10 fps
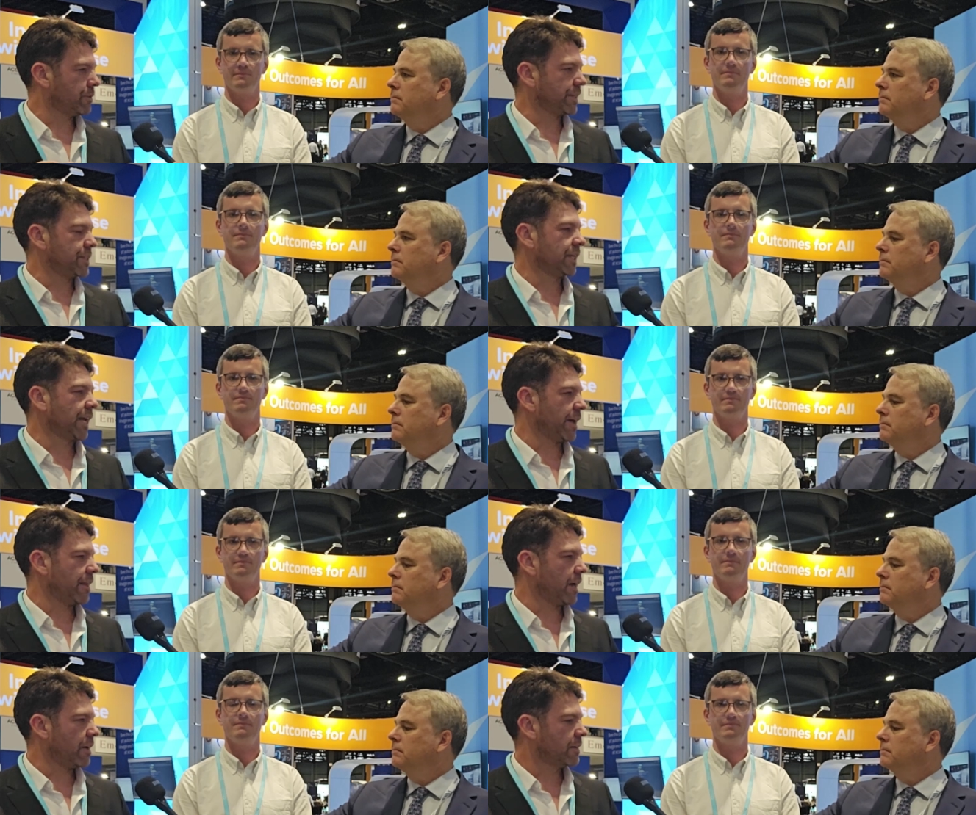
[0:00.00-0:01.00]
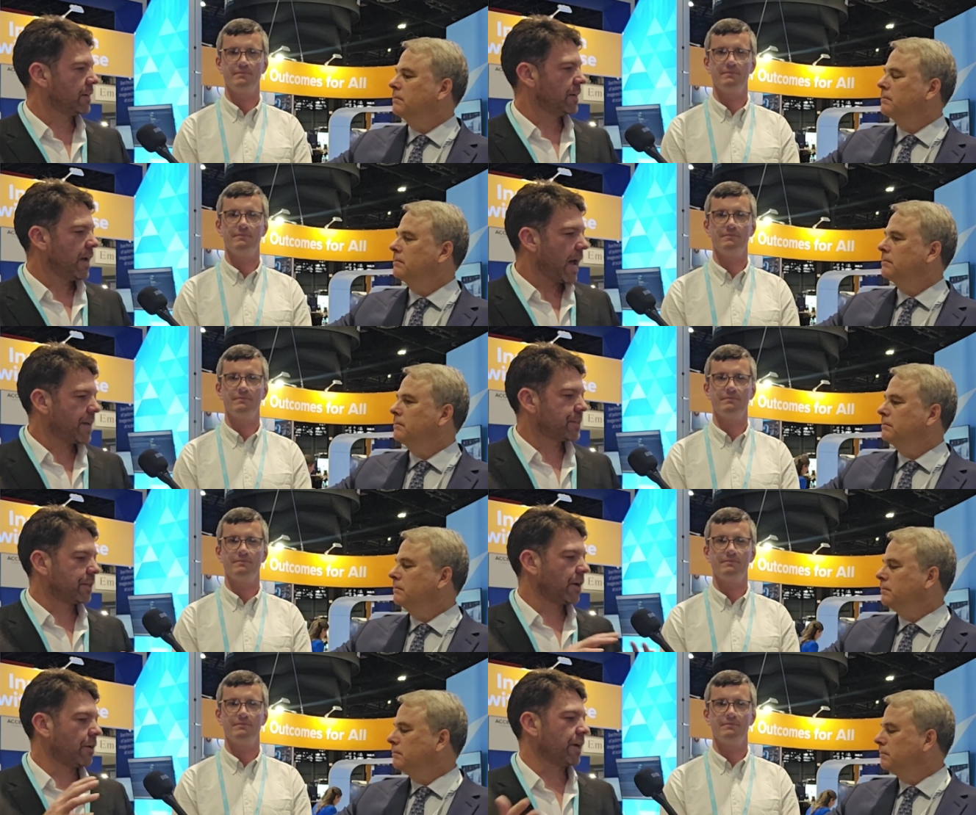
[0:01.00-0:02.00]
Speaker 1: thing together as a
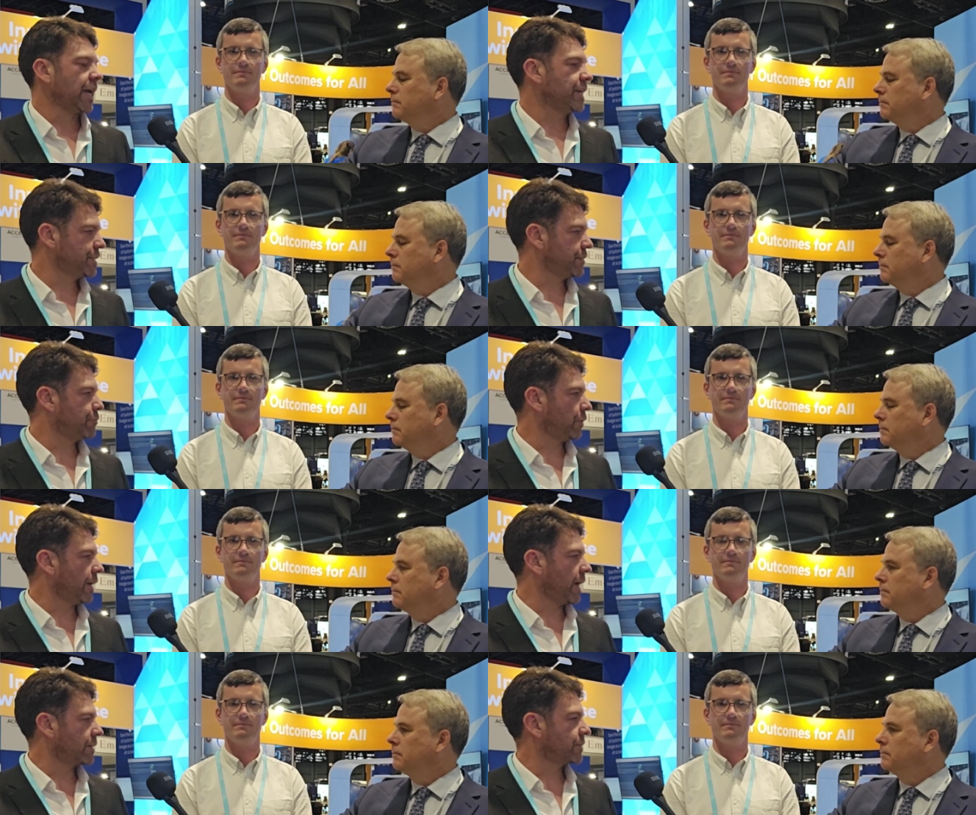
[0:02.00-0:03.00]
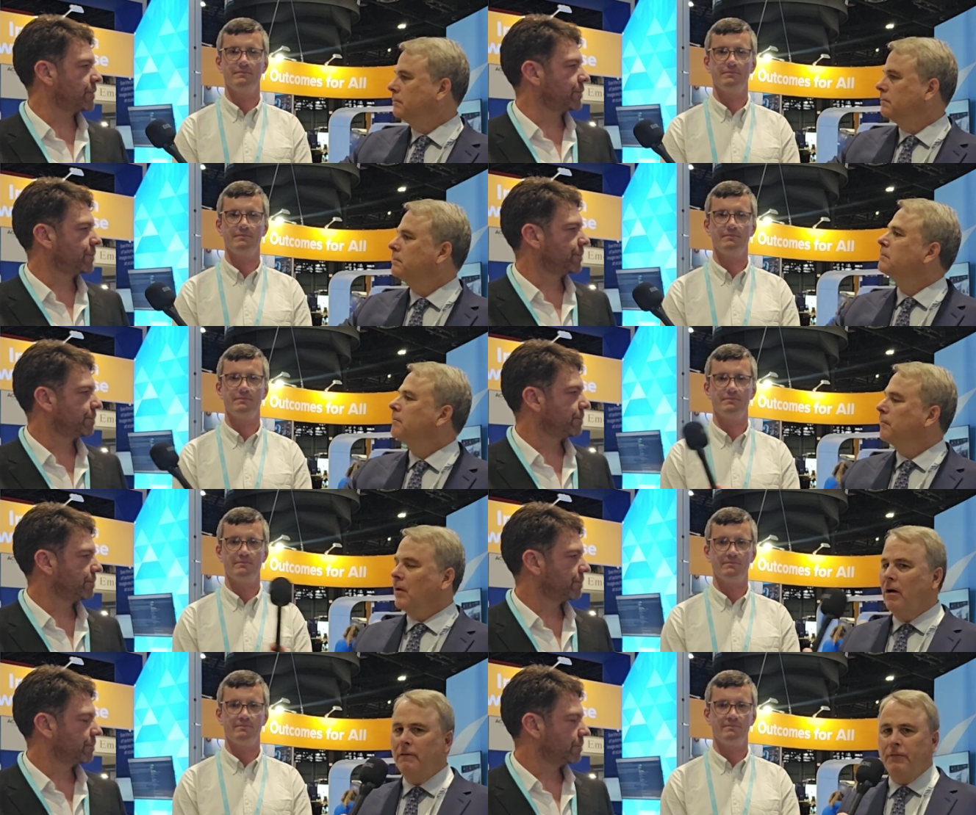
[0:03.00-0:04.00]
cohesive product.
Speaker 2: All
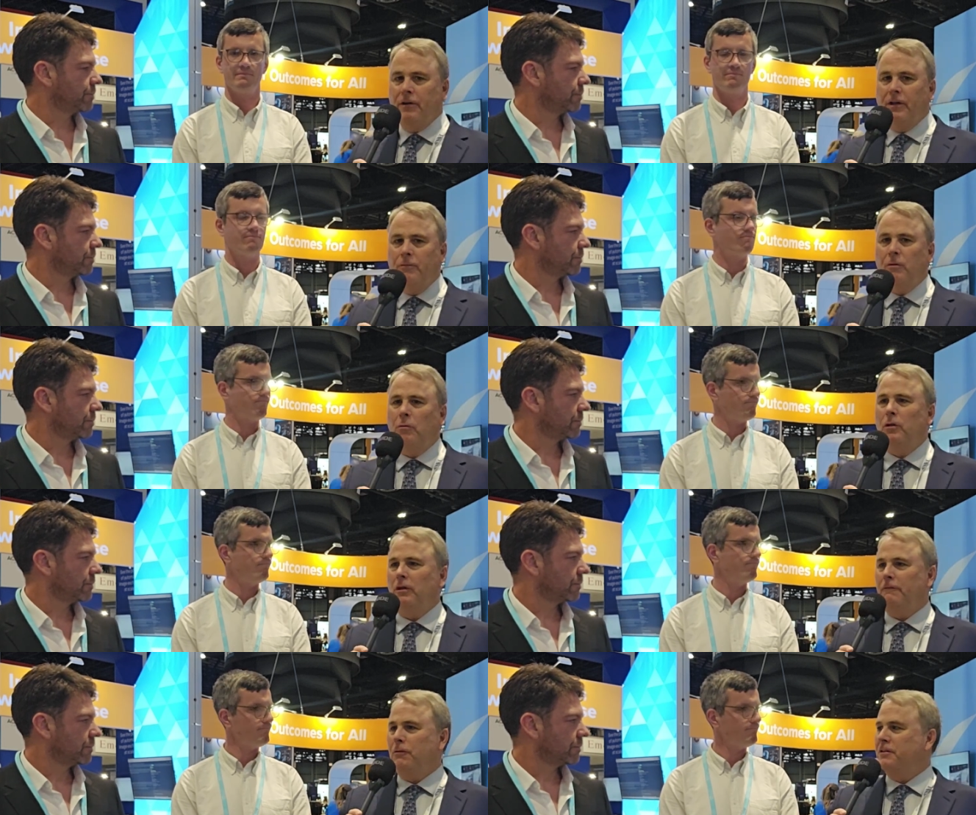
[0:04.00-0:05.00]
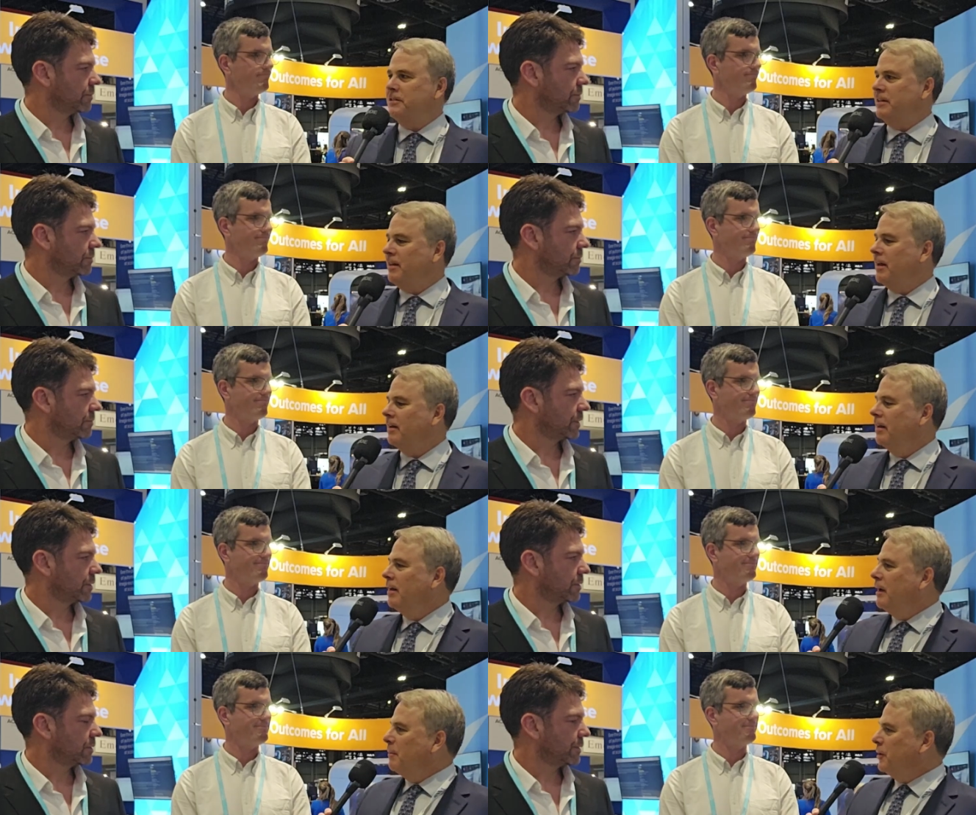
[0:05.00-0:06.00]
right, very good. Well, we'll look forward to seeing that.
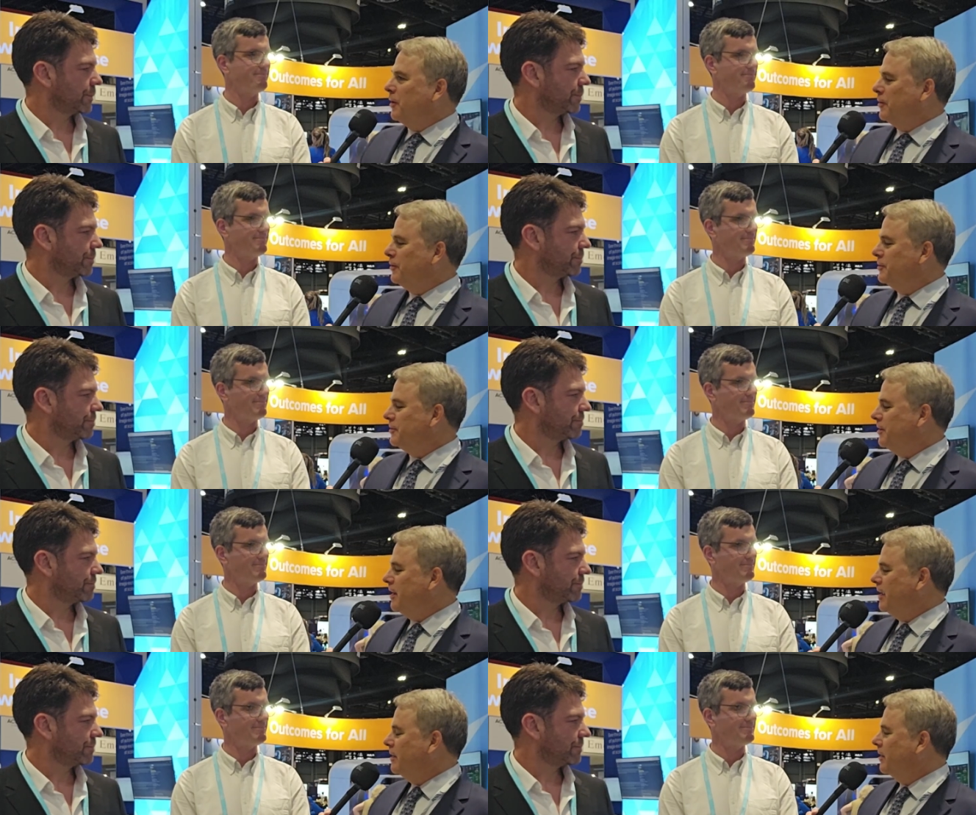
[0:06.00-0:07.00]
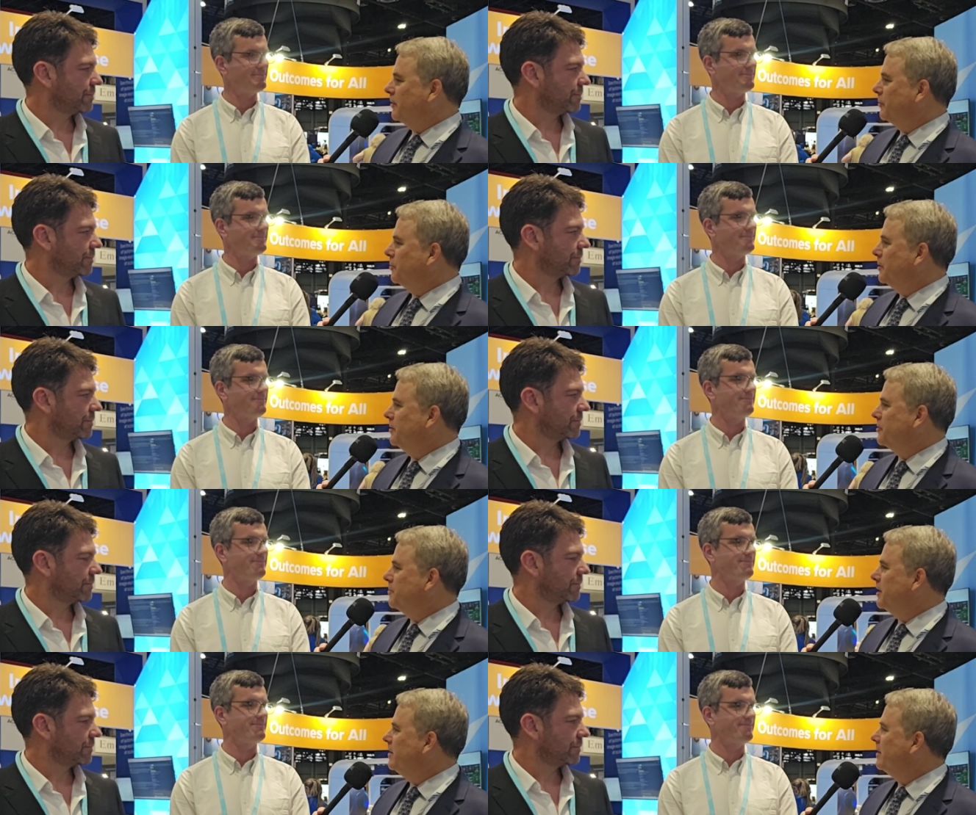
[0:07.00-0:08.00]
Bernard Duscher and Dr. Reuben
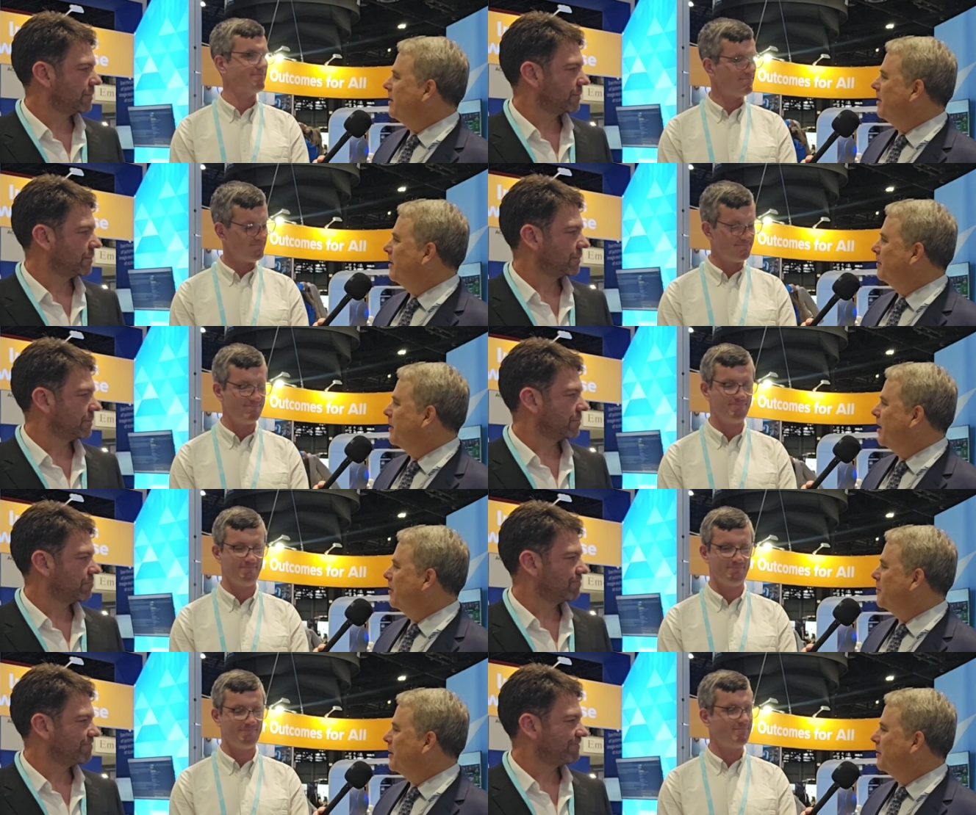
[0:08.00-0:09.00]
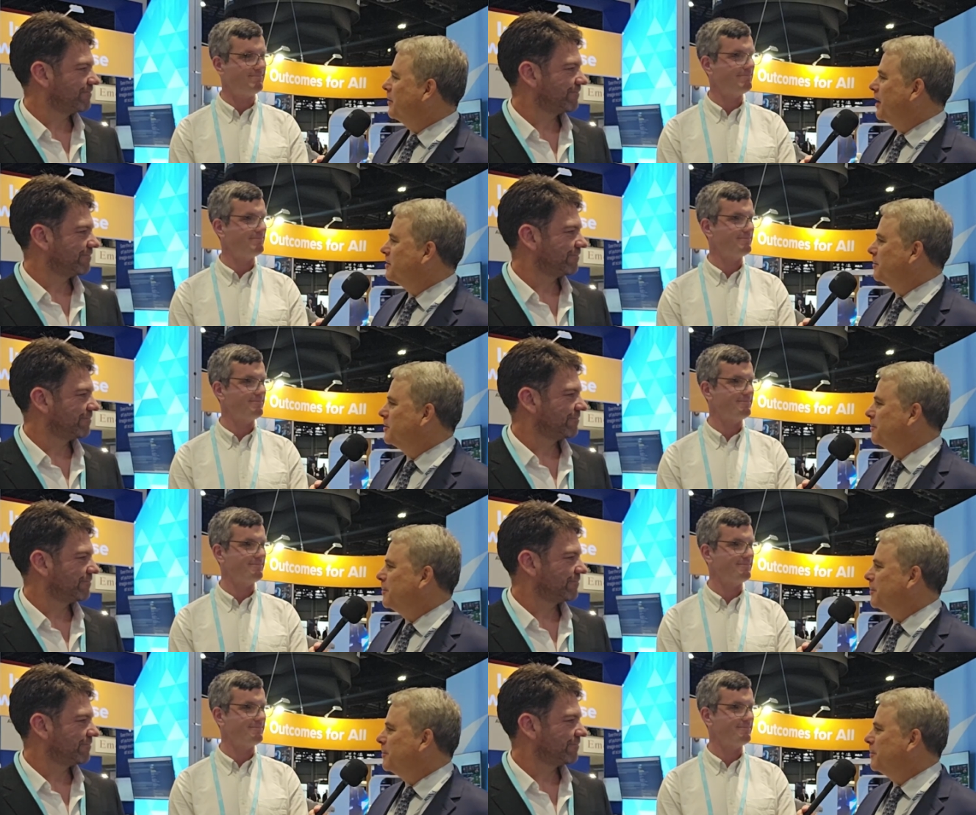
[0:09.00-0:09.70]
Schmidt of Kailo Medical, thanks so much for